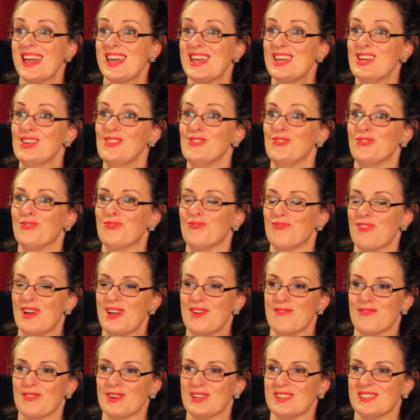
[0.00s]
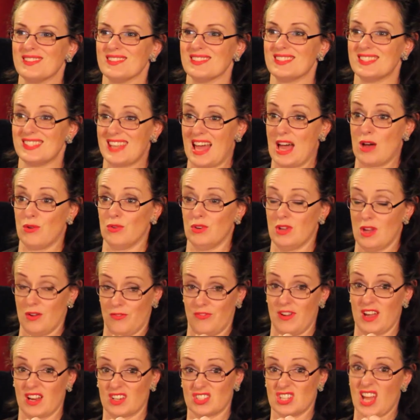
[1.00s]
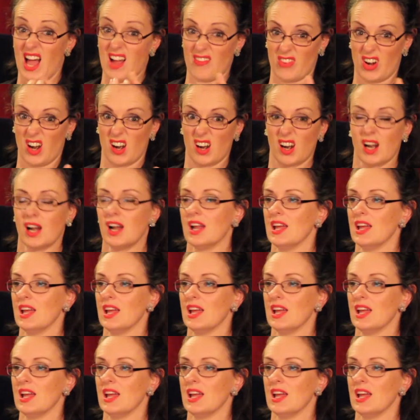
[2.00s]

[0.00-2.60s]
his favourite sound effect ever